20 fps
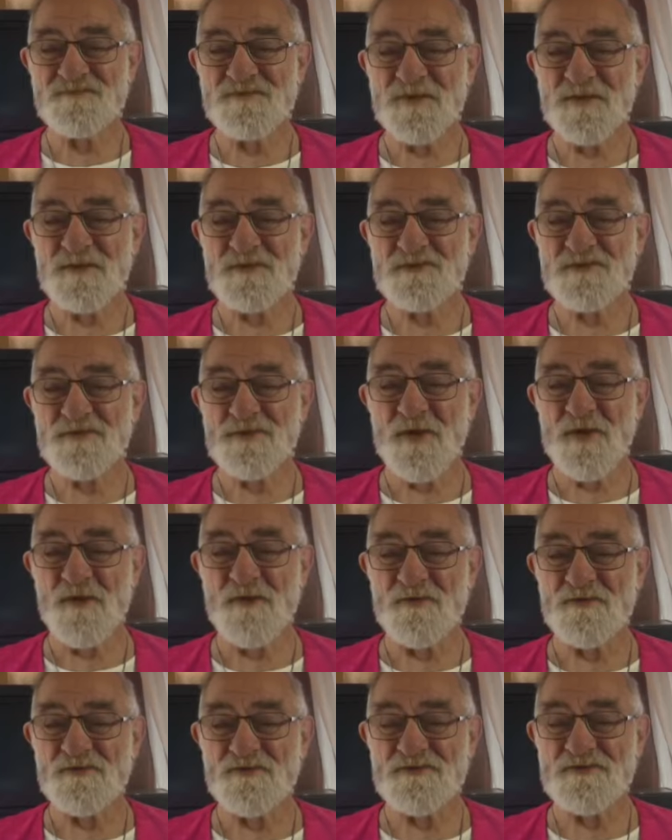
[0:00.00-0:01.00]

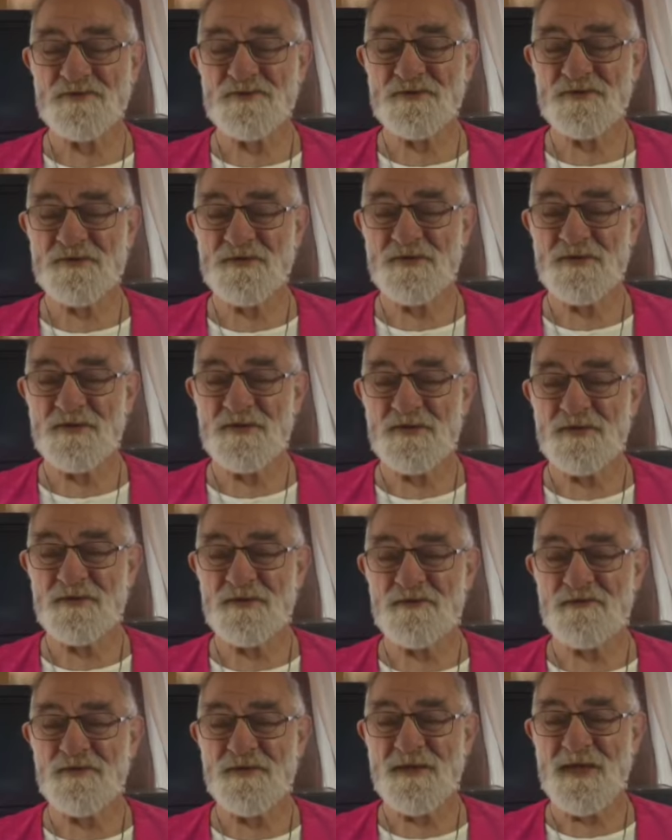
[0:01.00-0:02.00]
souls
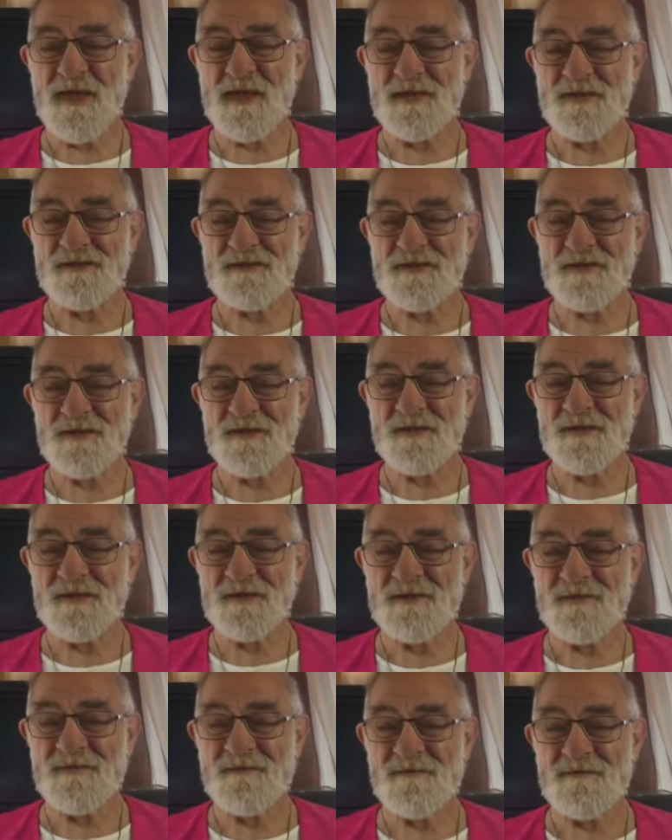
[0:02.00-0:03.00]
create
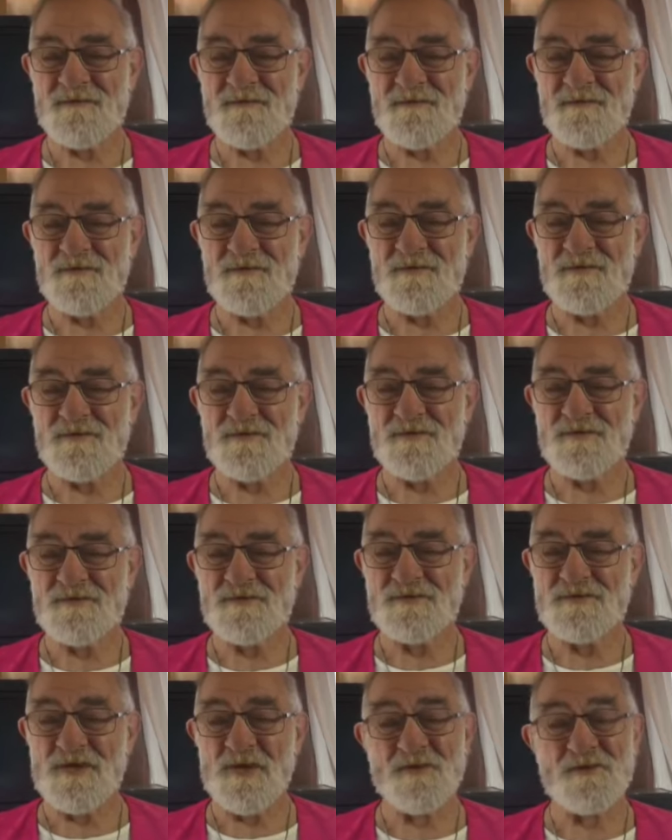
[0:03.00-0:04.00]

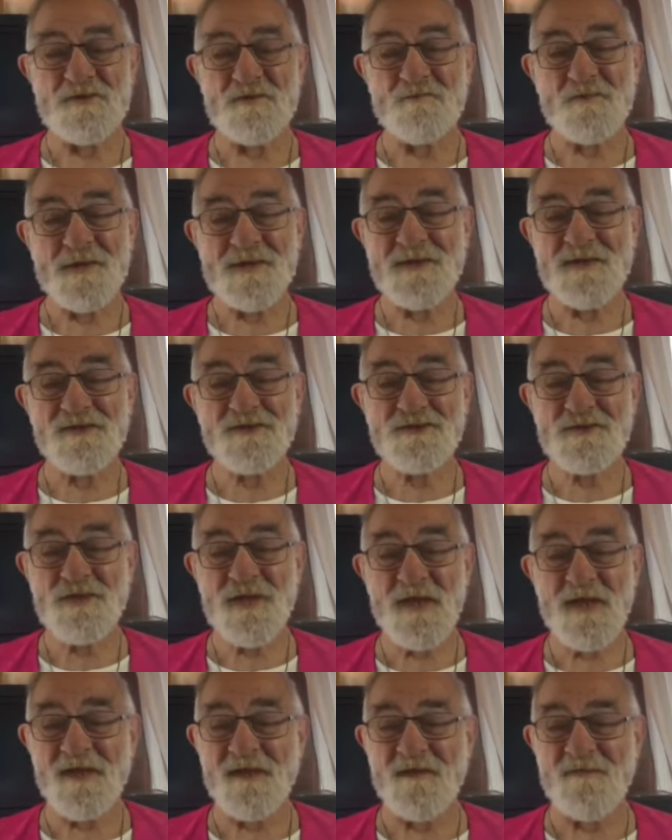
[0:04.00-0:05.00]
so that we can
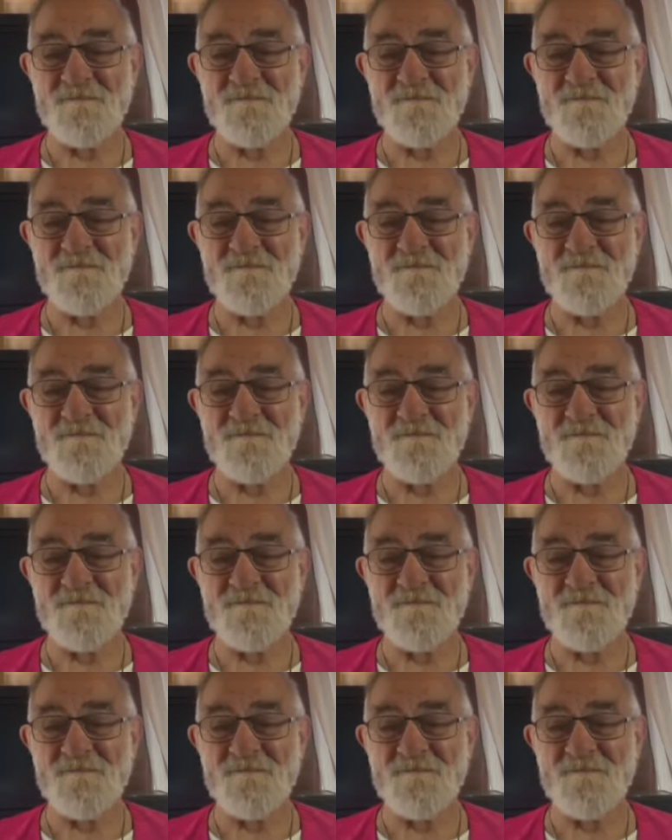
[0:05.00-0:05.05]
share.